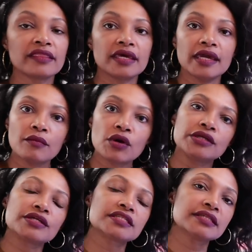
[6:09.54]
the hem on
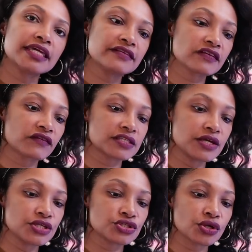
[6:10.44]
your sleeves of a
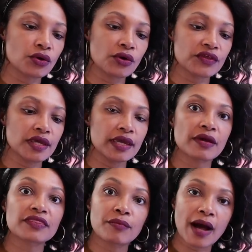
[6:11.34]
t-shirt or the hem
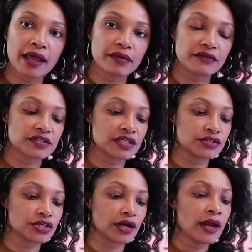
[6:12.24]
at the bottom of the
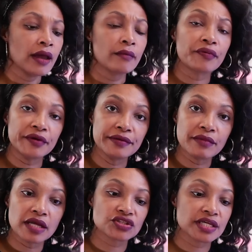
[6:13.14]
t-shirt pretty
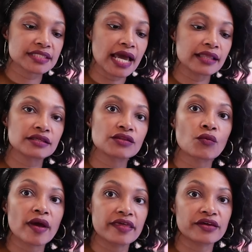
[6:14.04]
much exactly the
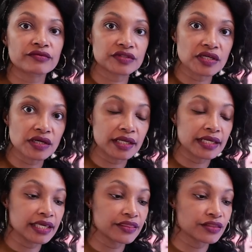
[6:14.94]
way they're done
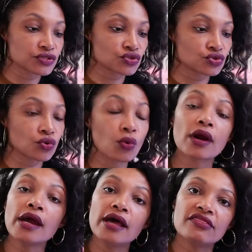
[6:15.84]
in the
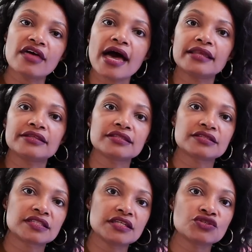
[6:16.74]
store. That
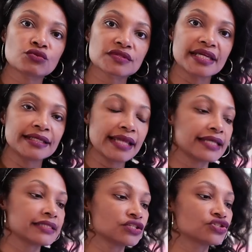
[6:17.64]
stitch will stay
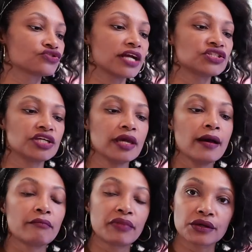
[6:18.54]
nice and stretchy,
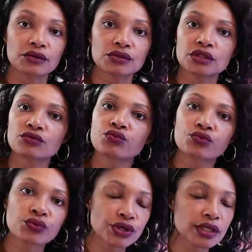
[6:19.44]
but it will look
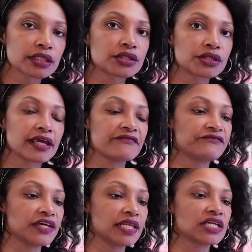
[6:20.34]
really good and
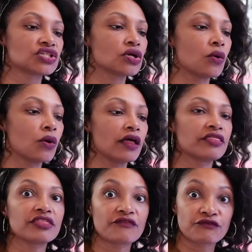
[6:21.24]
finished
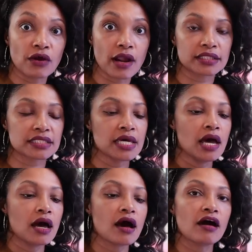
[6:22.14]
on the front
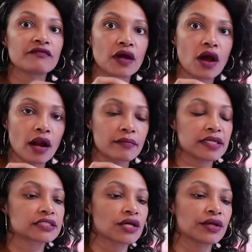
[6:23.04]
of the
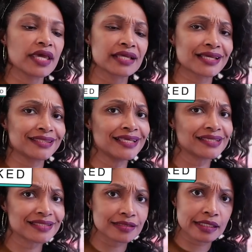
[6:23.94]
garment. So yes, I think
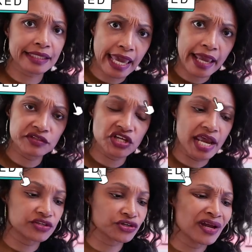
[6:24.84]
this is a game
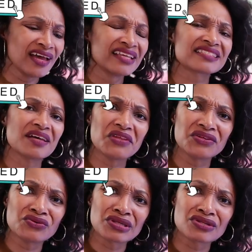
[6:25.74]
changer,
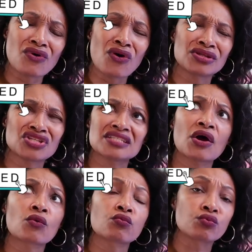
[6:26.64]
something you can do on just
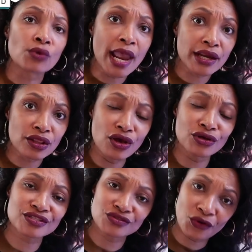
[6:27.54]
a regular
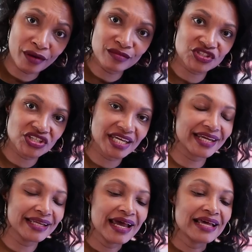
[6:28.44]
sewing
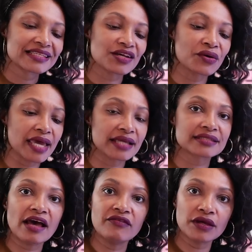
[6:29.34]
machine. So yes,
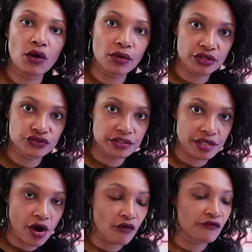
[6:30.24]
definitely go get
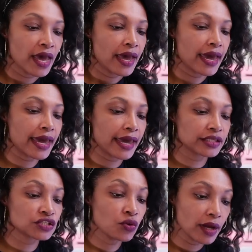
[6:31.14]
yourself
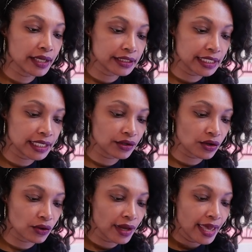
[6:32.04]
a twin
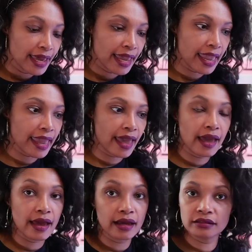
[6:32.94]
needle,
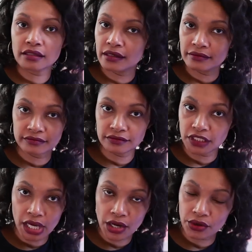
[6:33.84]
and
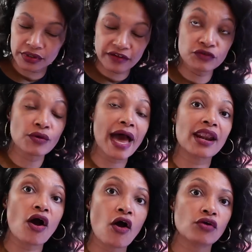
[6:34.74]
you know, if you
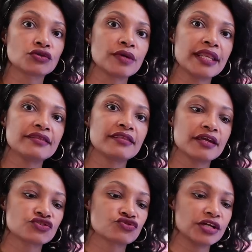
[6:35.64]
at all do
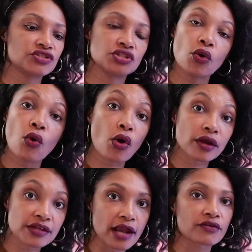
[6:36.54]
anything stretchy
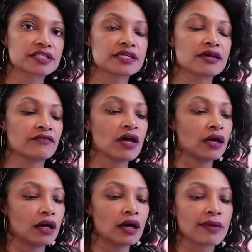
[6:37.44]
or decorative,
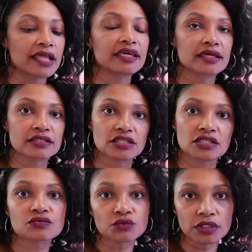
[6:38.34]
um, I think it's
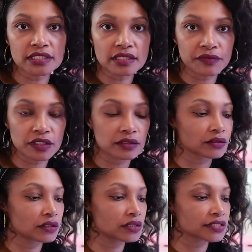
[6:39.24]
just really something
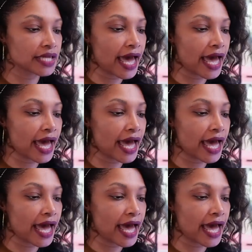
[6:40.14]
good to